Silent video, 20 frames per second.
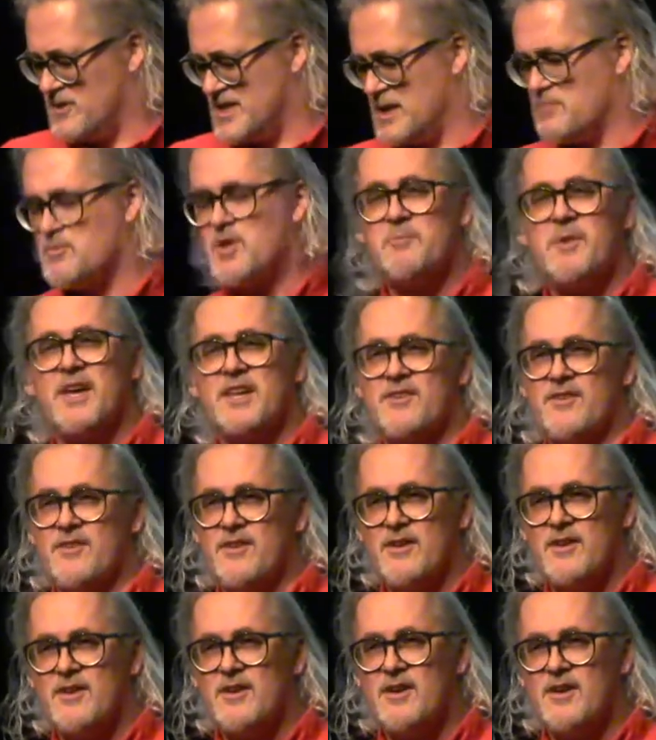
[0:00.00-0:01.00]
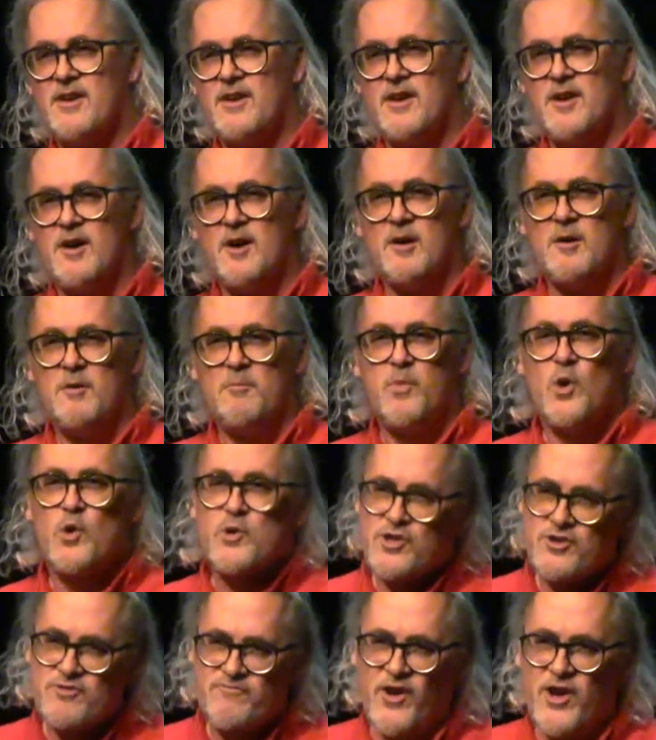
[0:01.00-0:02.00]
was implemented,
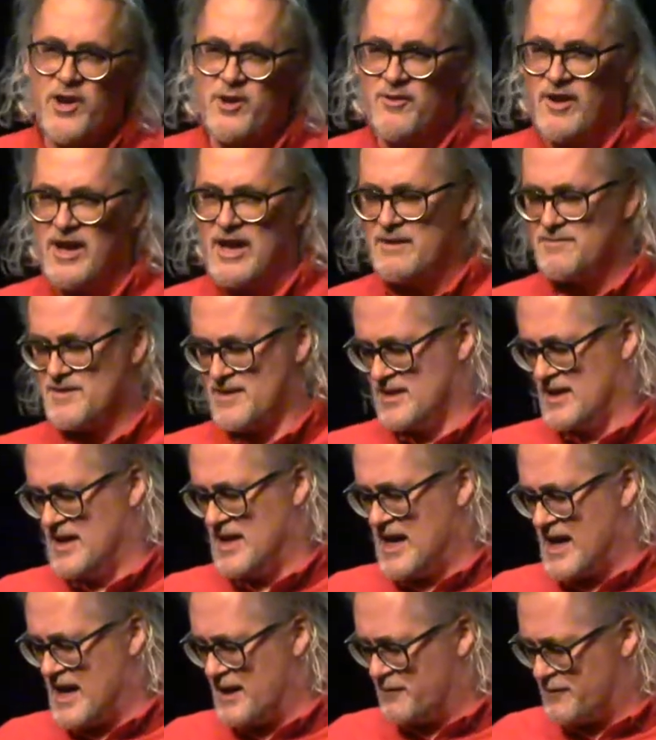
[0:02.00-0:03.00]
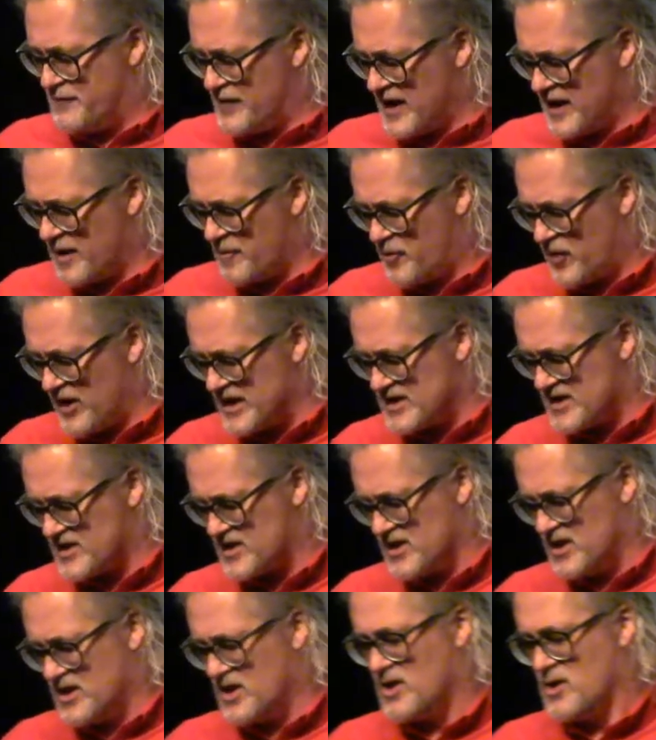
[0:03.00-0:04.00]
portrait photographs and
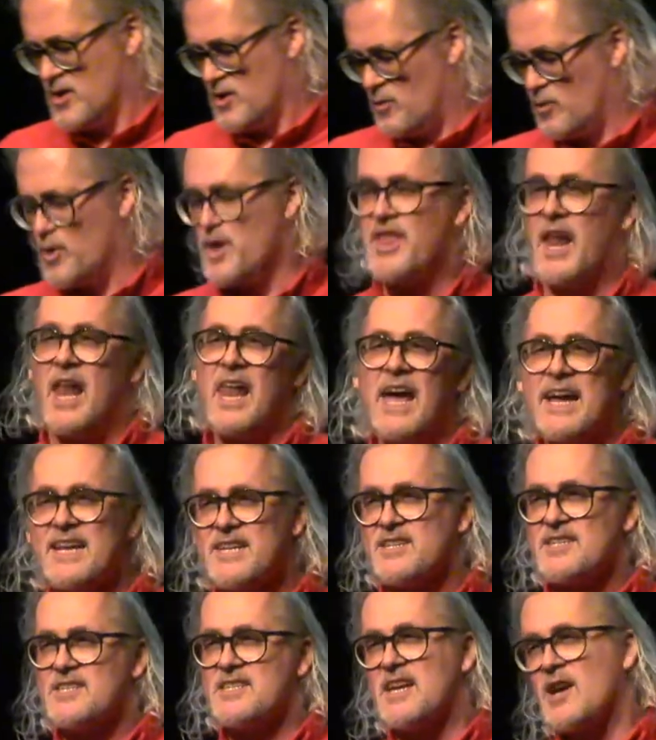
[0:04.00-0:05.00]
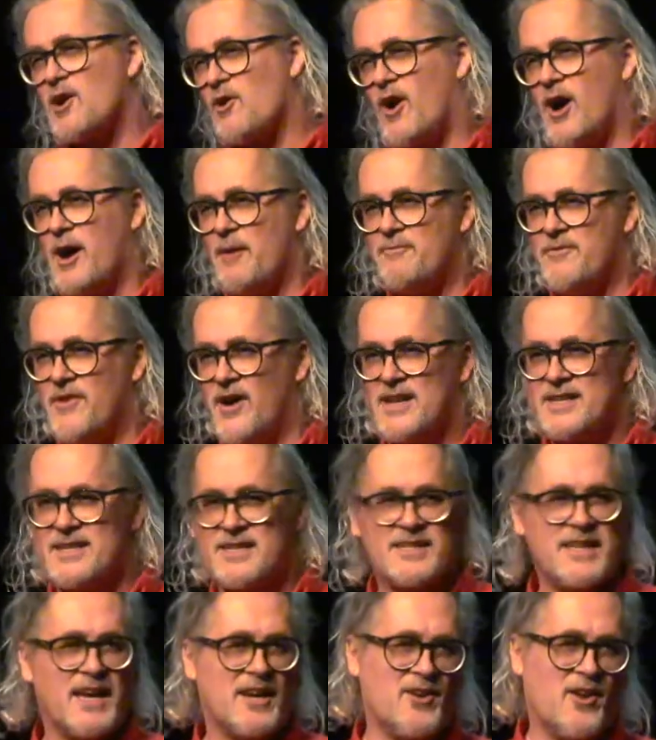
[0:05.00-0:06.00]
fingerprints were the latest in crime
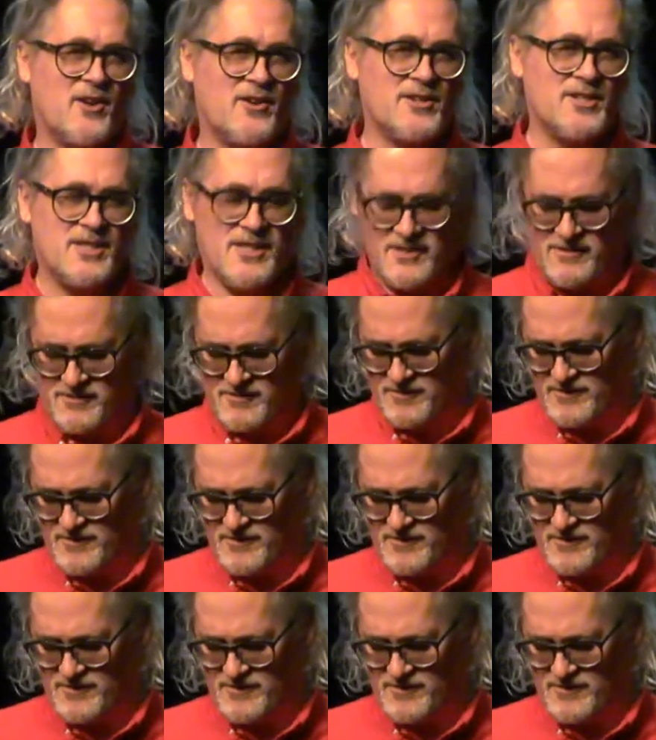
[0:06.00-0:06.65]
fighting technology.